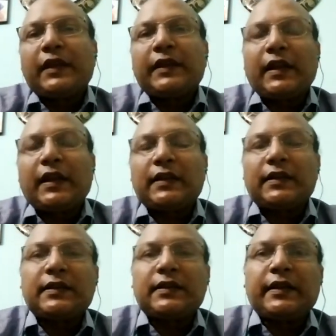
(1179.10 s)
Then, as a
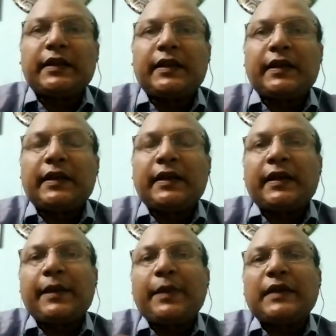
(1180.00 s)
result, the
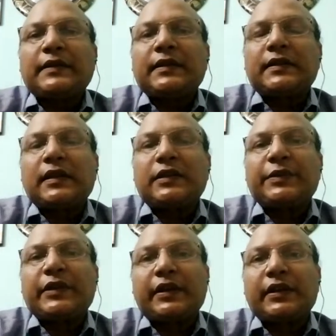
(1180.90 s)
capacitance has
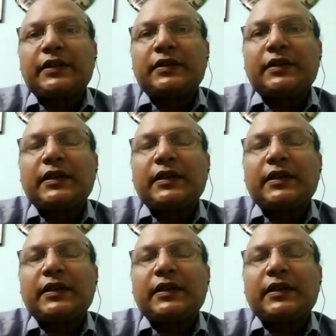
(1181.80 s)
been increased.